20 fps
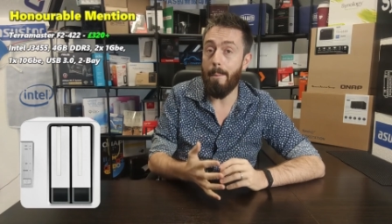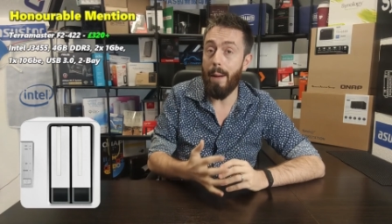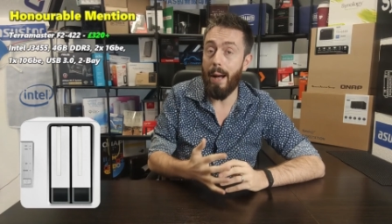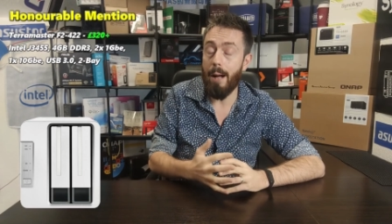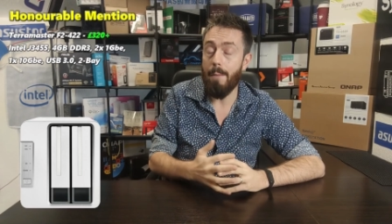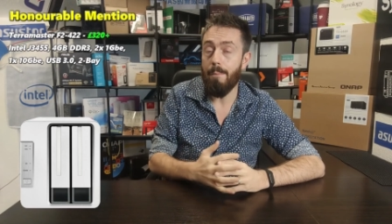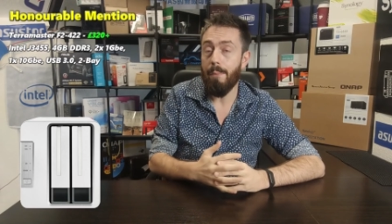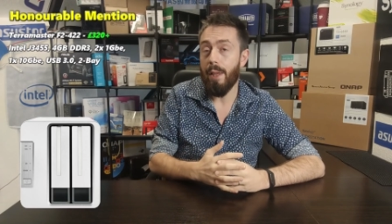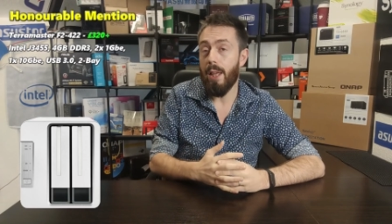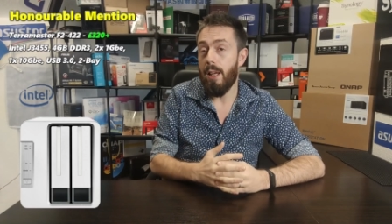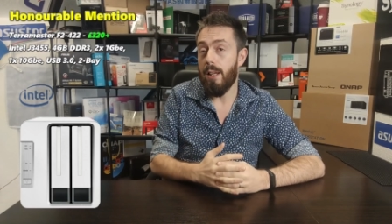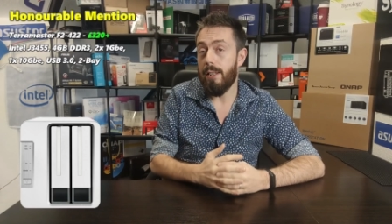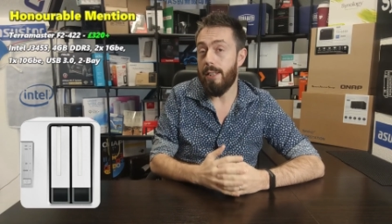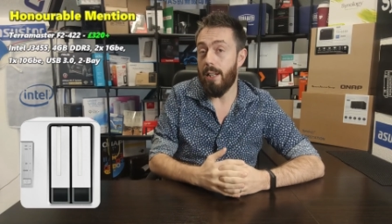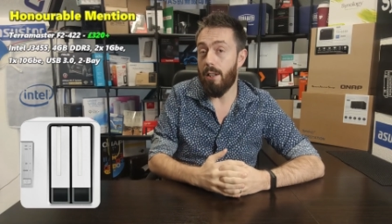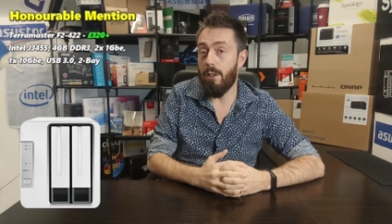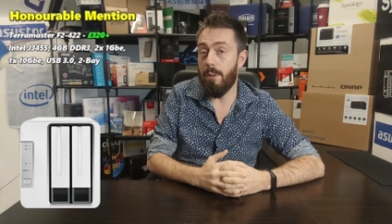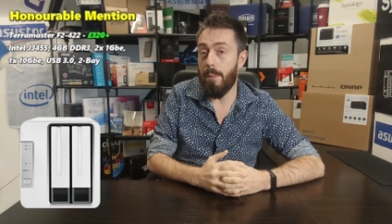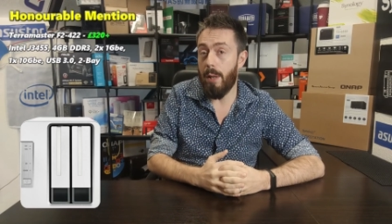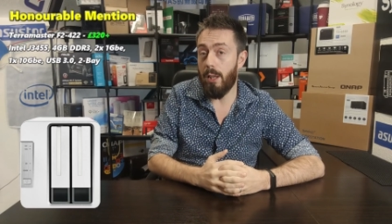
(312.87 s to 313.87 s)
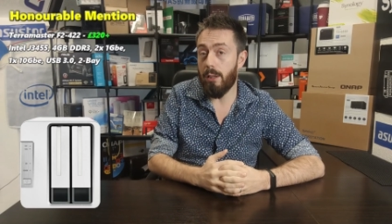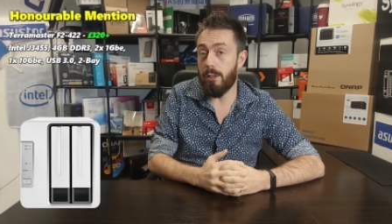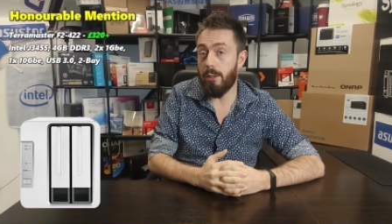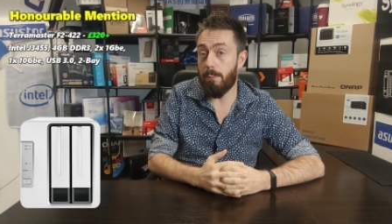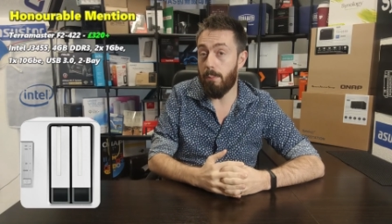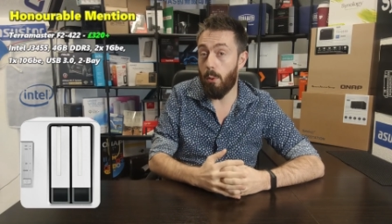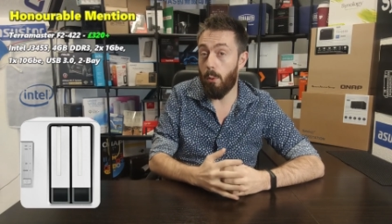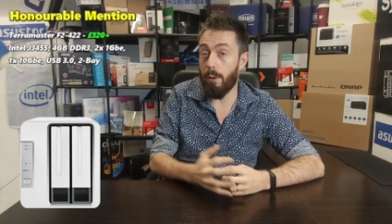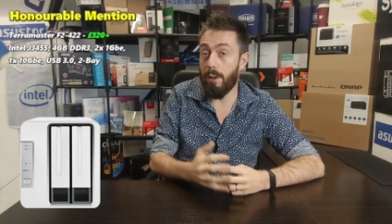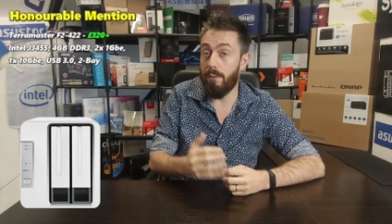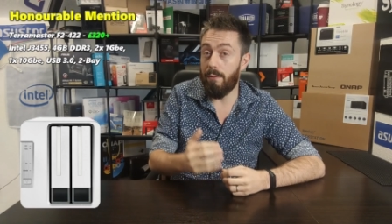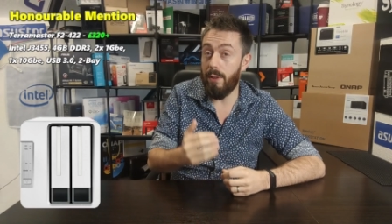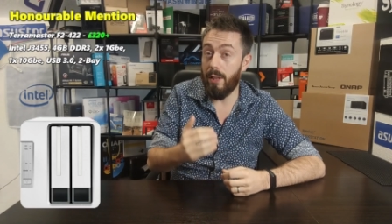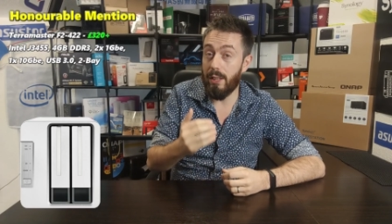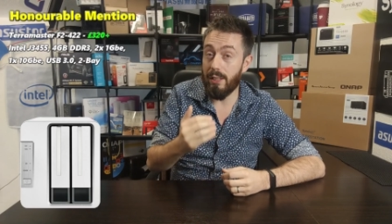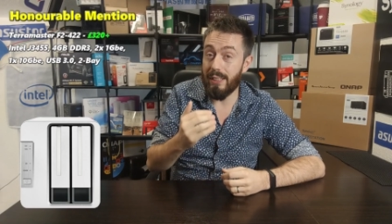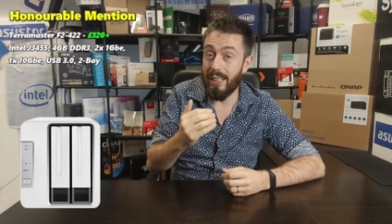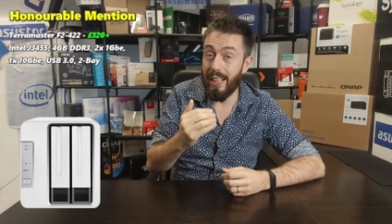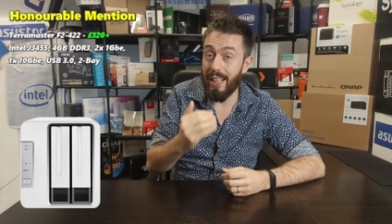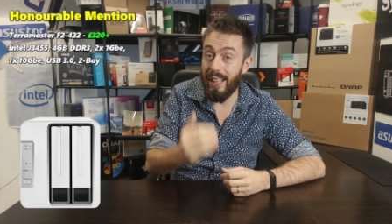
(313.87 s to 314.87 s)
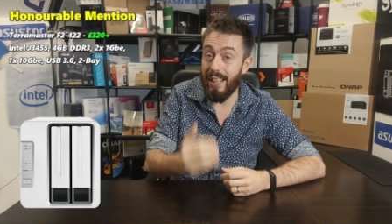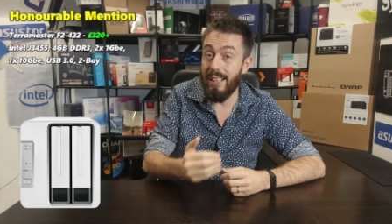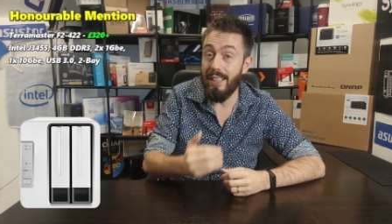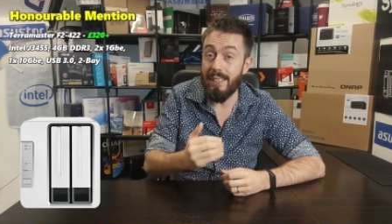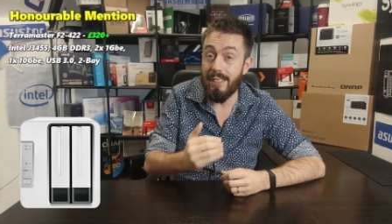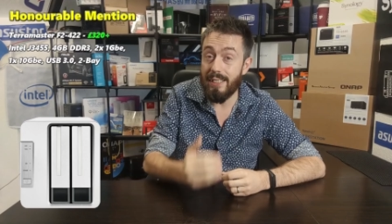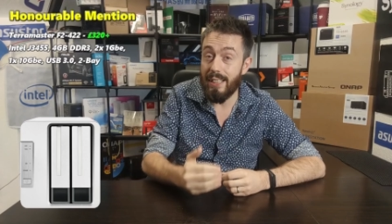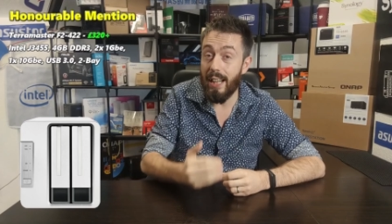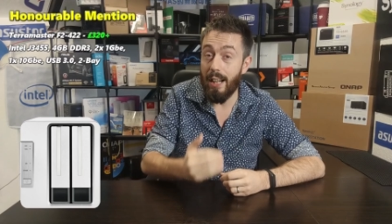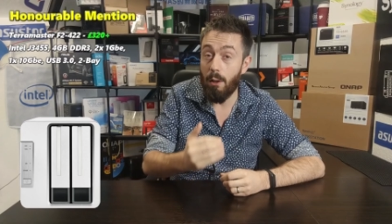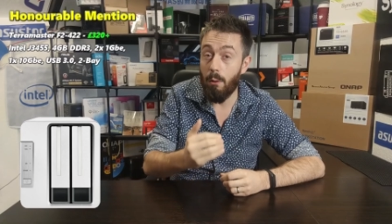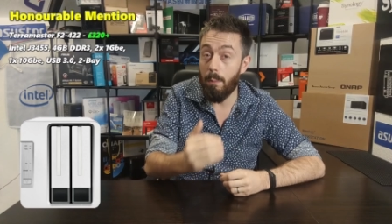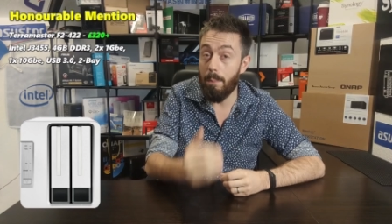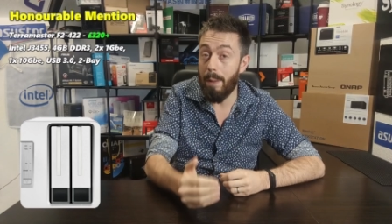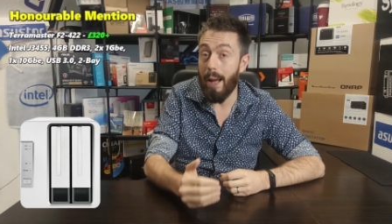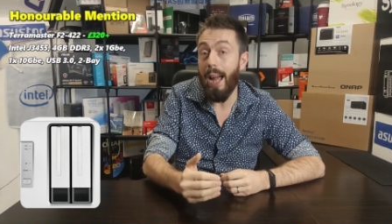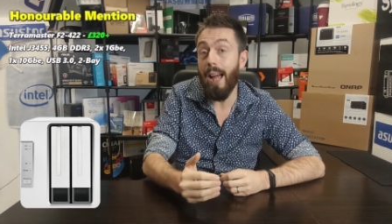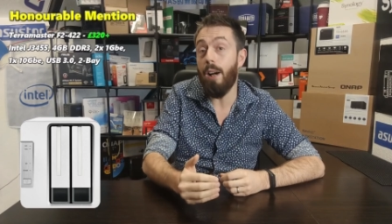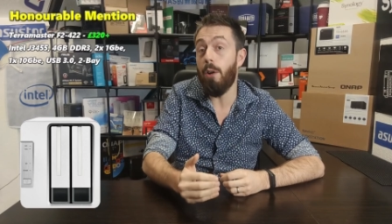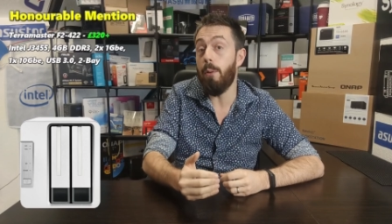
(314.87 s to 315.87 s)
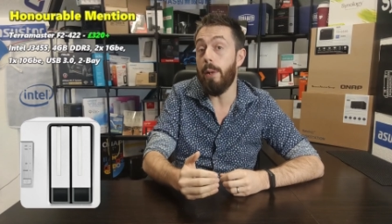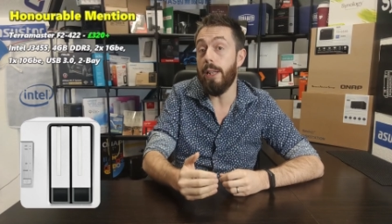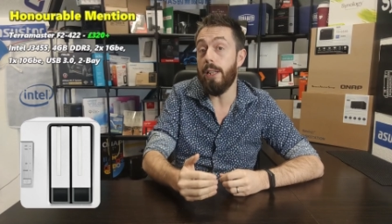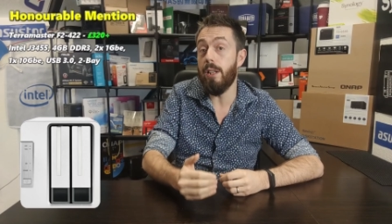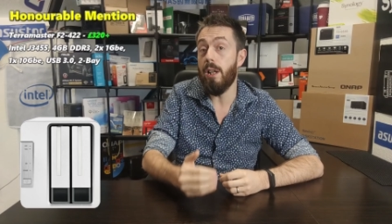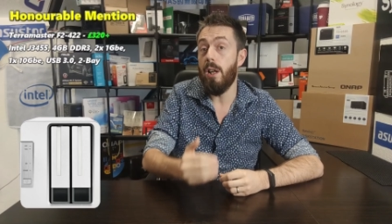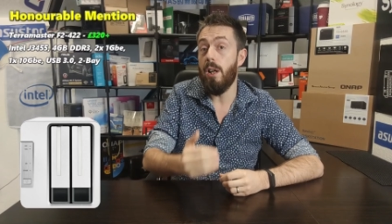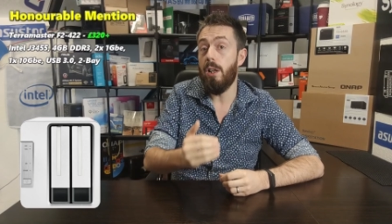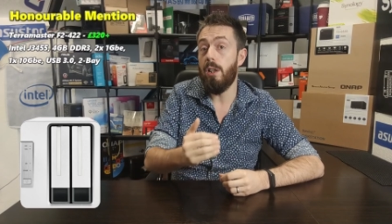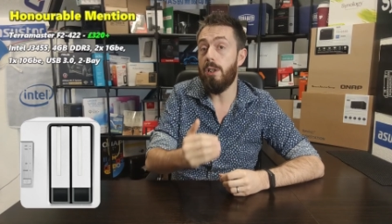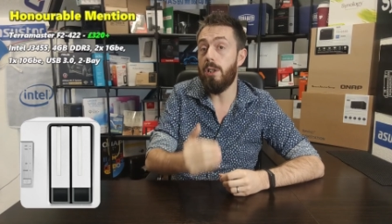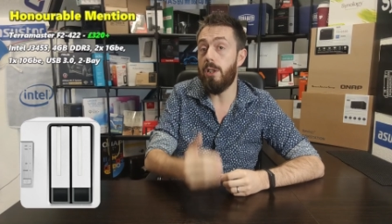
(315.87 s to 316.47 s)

but TerraMaster brought the first Intel-powered